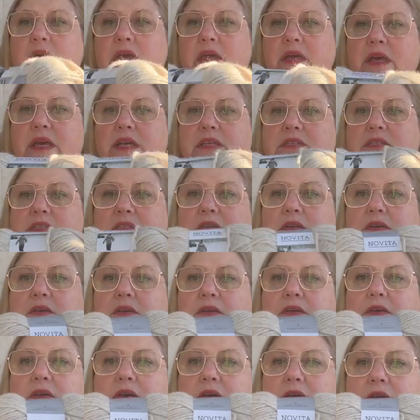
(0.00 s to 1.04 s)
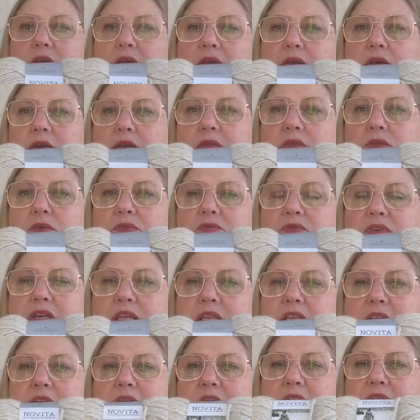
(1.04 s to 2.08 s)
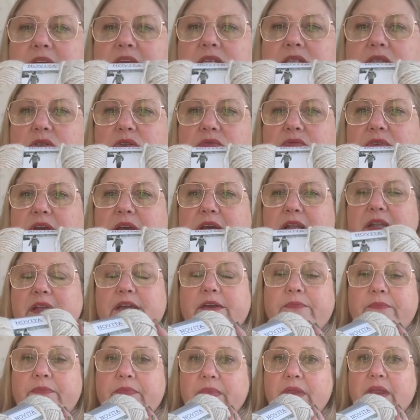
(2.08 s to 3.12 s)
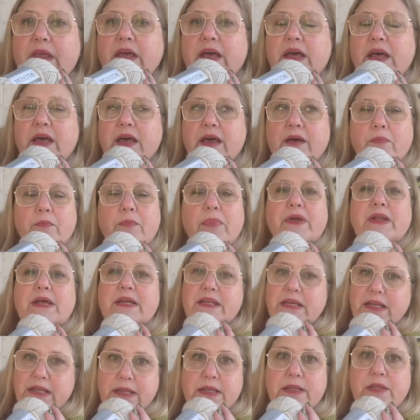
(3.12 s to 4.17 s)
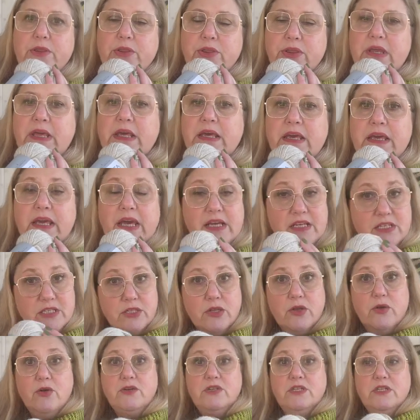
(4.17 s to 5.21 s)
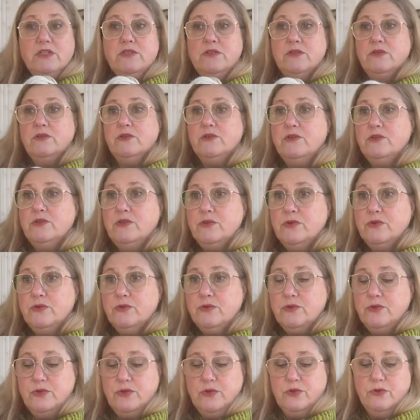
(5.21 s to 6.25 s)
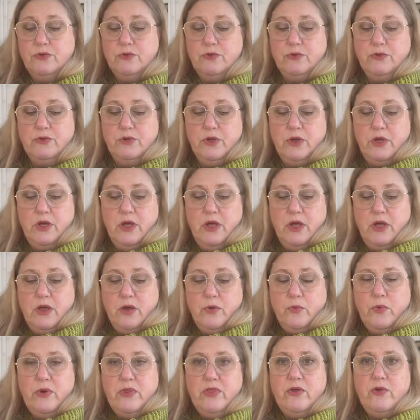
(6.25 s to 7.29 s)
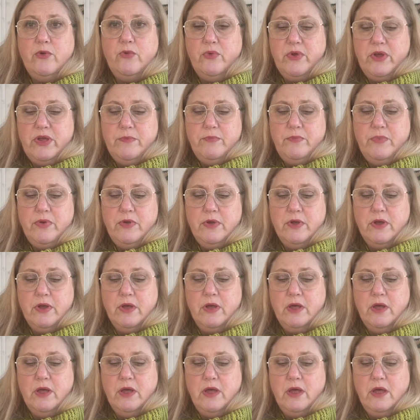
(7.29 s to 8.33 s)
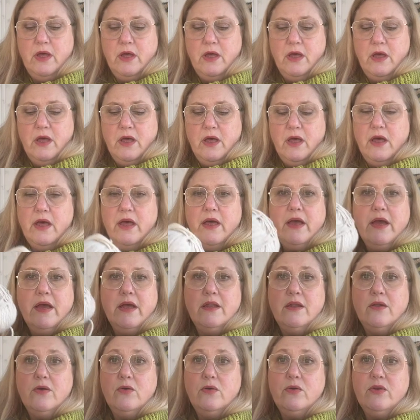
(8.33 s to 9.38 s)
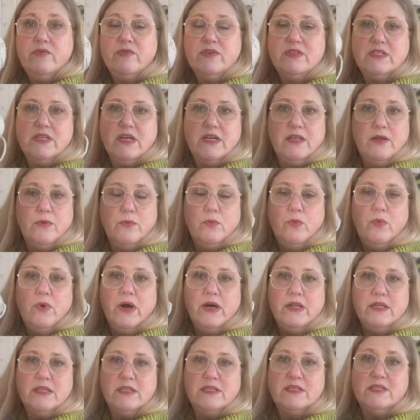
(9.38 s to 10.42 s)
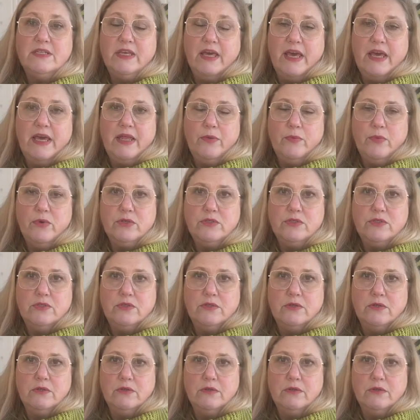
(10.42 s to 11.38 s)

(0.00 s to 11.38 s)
It's Novita Isoveli, but I didn't think. I started to with the rib, and all of a sudden one skein was